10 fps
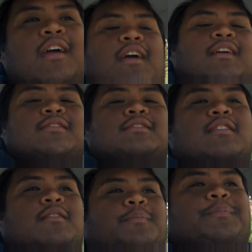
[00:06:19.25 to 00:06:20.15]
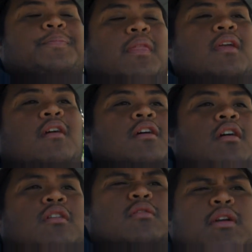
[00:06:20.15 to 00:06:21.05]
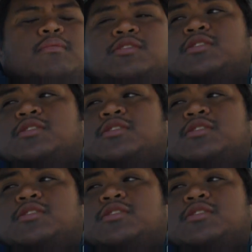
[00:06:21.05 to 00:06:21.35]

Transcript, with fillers: and um, go get